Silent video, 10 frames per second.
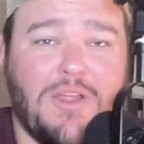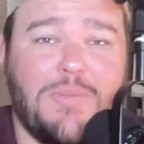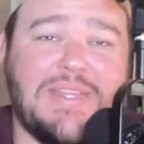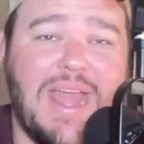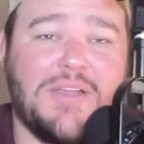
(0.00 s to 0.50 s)

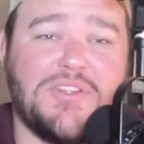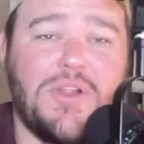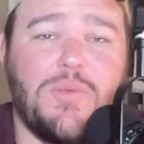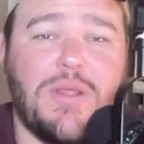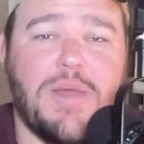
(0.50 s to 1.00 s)
McDowell
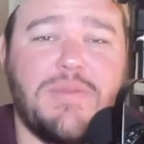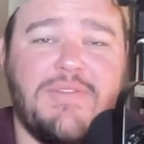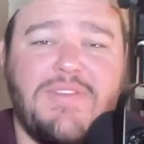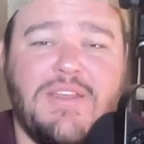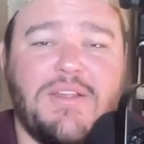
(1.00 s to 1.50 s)
starting well up in the
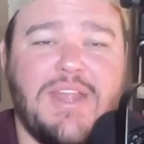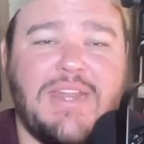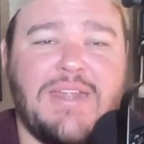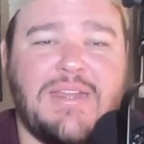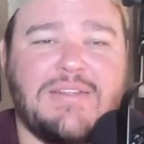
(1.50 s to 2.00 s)
field,
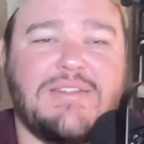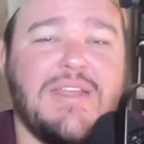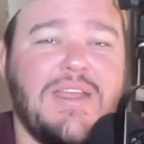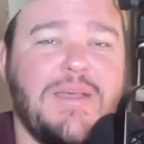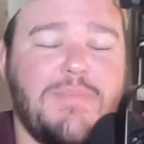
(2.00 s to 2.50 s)
and
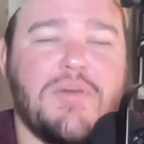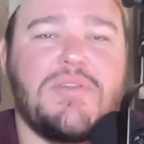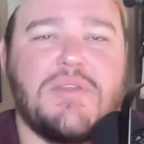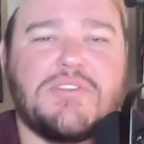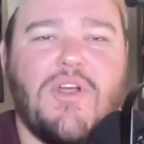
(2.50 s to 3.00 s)
both of
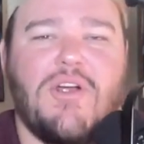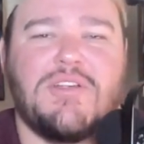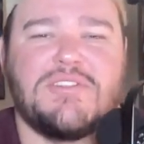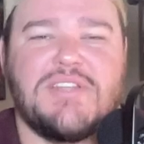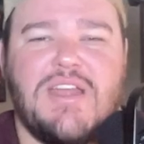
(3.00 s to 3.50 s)
those
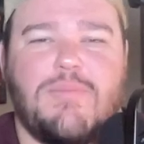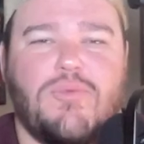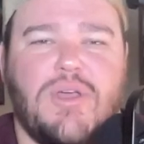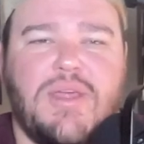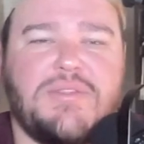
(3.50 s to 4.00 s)
cars end up
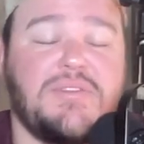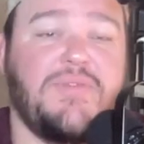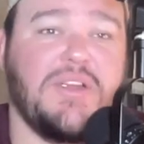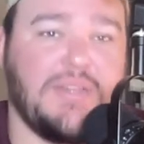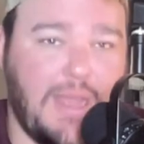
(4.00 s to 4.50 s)
with
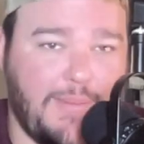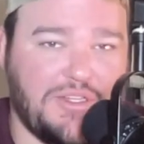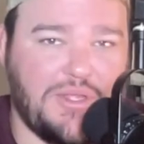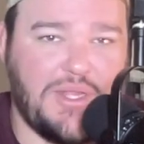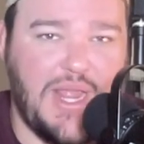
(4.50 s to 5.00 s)
severe damage
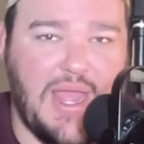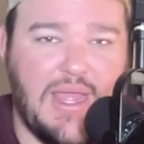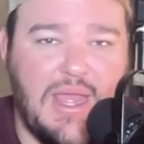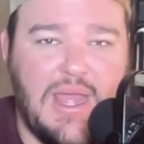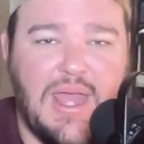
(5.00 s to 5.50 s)
on the day.
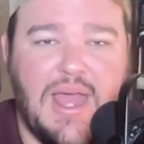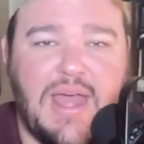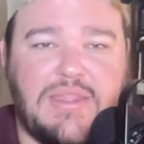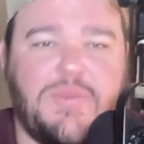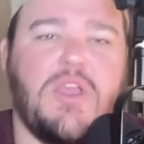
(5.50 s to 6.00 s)

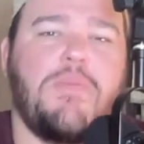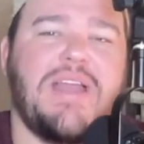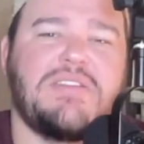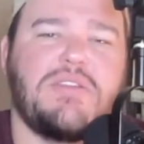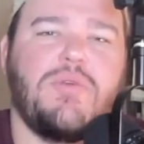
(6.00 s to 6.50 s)
Then we go back
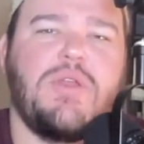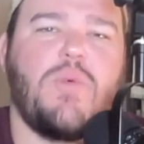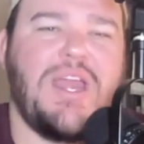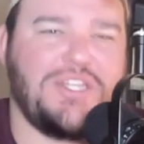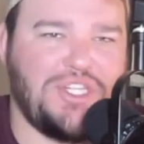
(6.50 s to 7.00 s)
to the
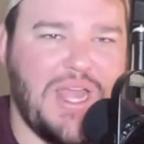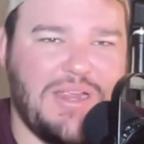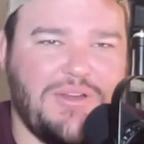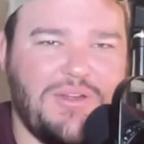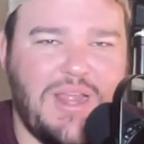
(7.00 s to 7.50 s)
green-white
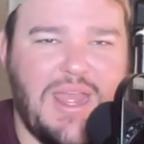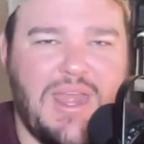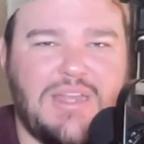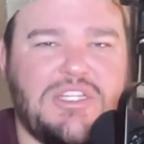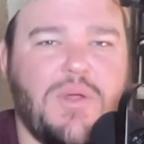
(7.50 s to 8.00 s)
checkered,
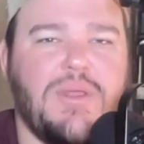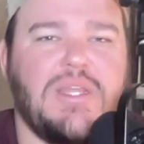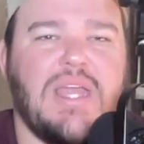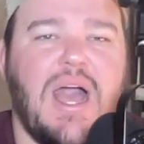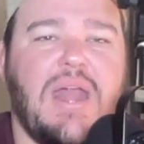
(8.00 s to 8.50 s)
and Joey
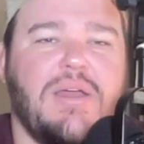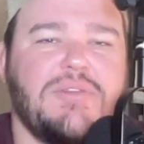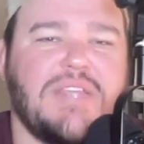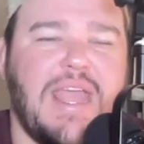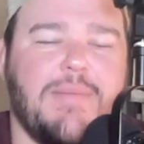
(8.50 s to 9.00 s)

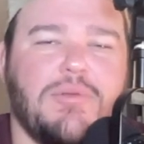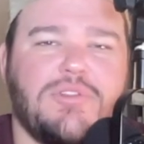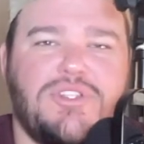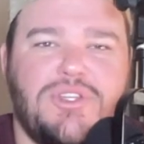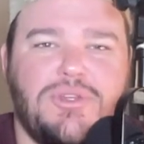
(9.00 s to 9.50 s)
Logano's able
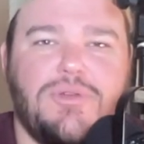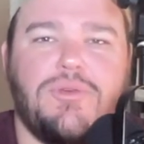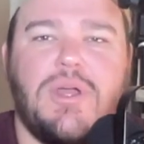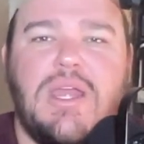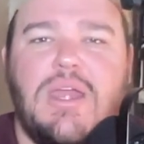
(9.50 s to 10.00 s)

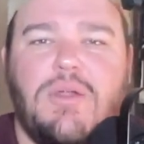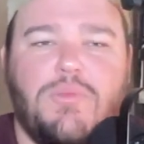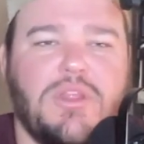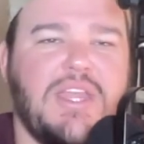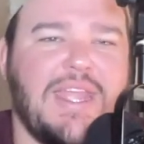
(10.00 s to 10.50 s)
to
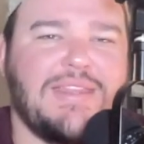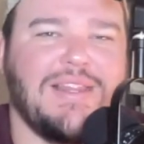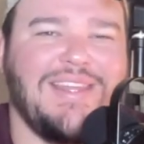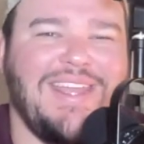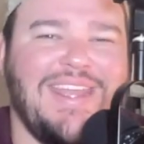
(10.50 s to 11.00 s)
really get the
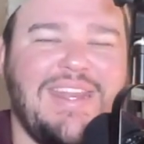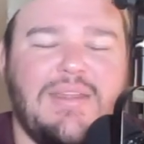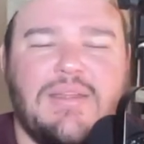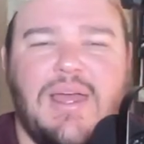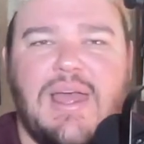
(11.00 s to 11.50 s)
lead,
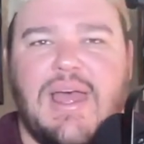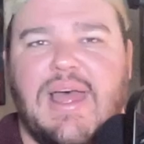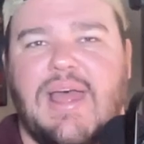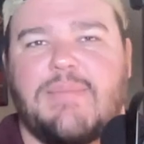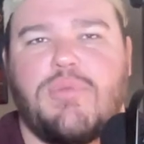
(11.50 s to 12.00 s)

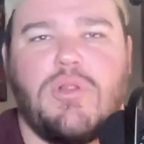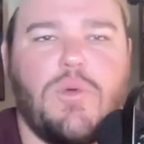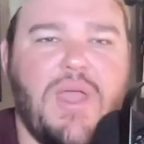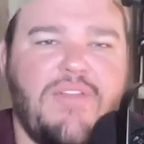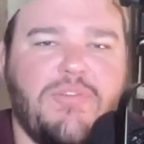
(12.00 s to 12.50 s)
pull
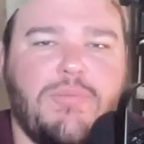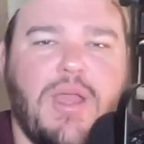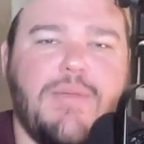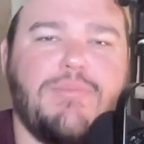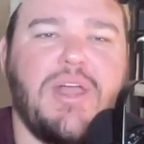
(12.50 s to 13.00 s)
away from
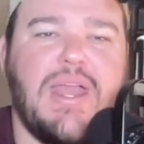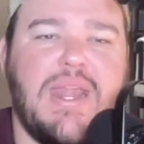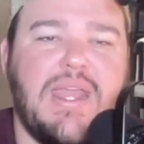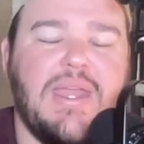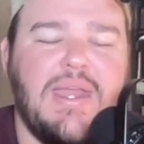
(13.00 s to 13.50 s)
Ryan
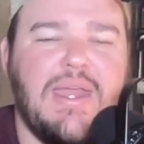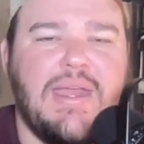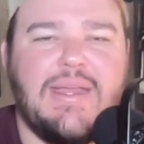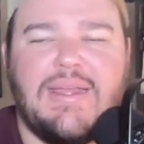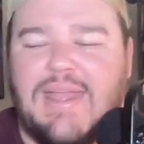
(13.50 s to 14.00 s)
Blaney,
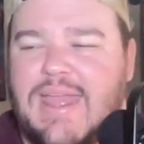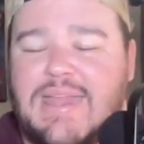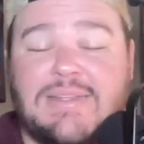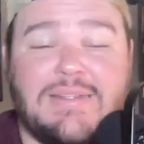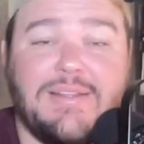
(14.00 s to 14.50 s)

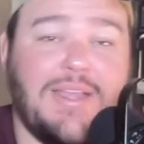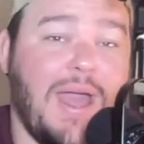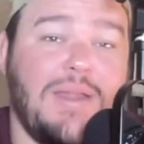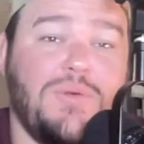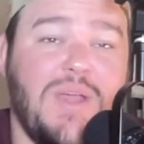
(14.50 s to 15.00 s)
and
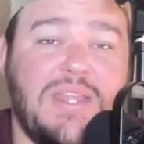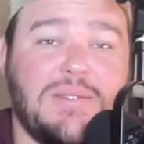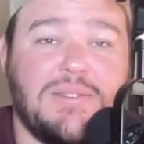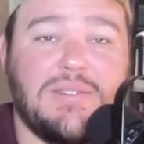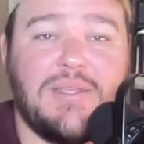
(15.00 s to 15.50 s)
Logano wins,